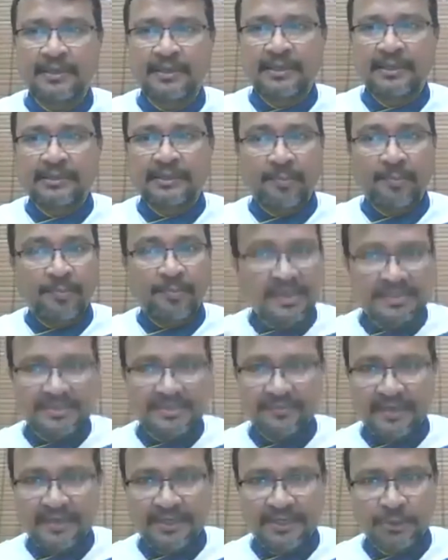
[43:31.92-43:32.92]
the best
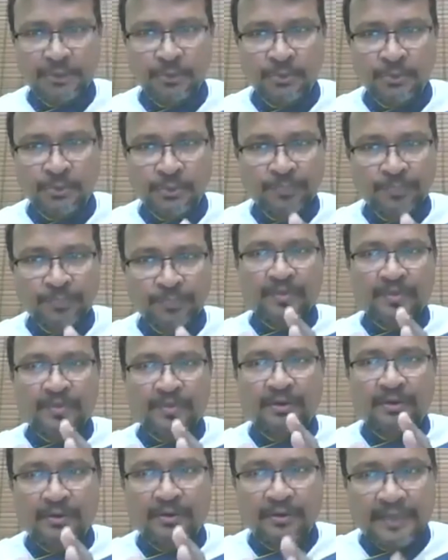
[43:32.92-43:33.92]
way to
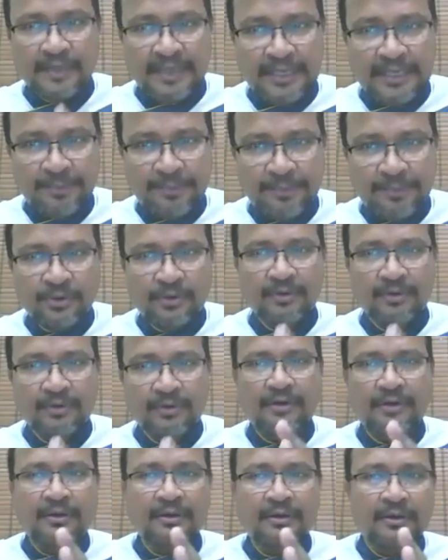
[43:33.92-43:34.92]
uh, keep your
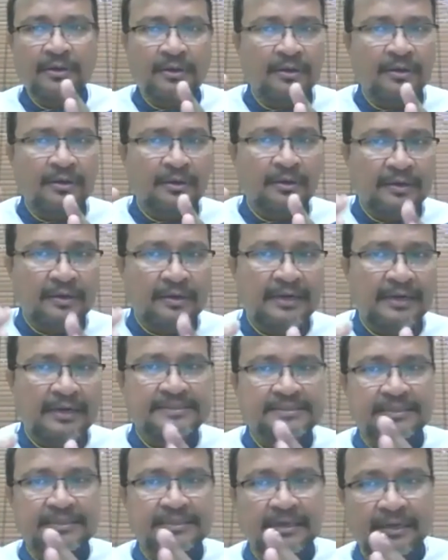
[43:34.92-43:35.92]
uh,
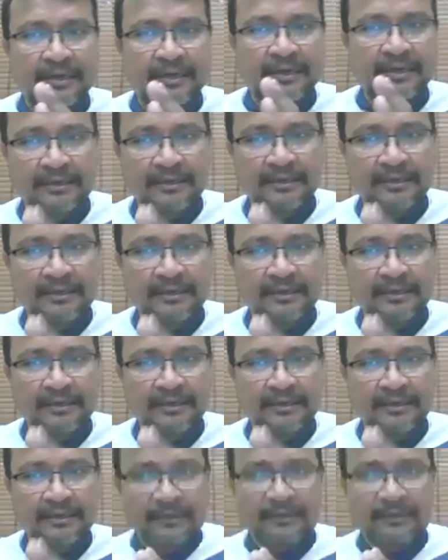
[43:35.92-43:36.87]
nuts and uh,